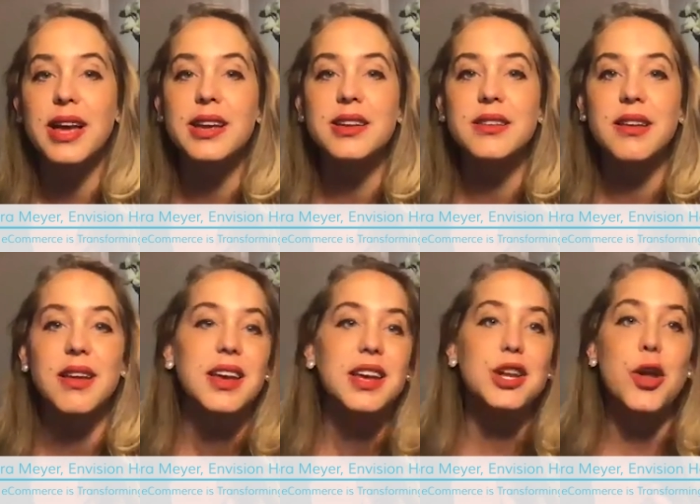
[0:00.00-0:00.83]
And,
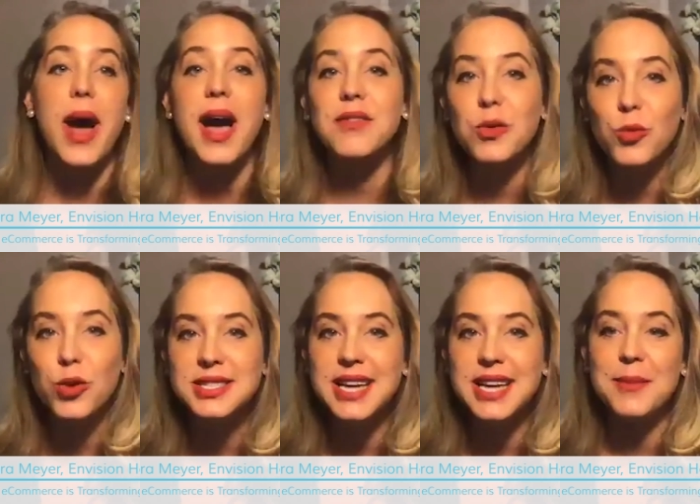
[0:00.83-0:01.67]
having
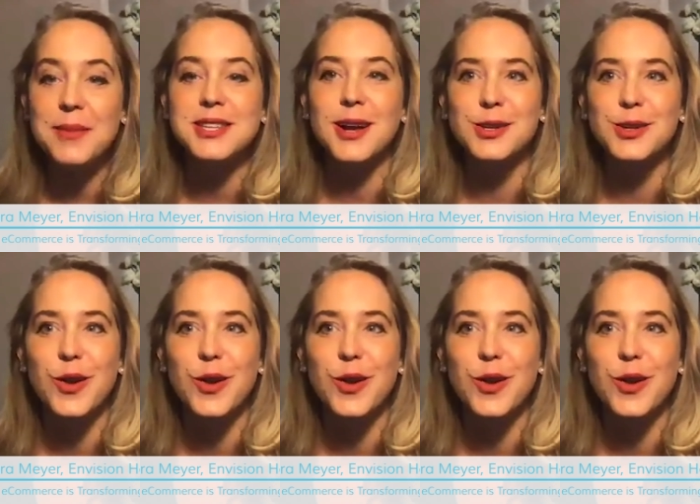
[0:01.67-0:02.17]
worked at Amazon and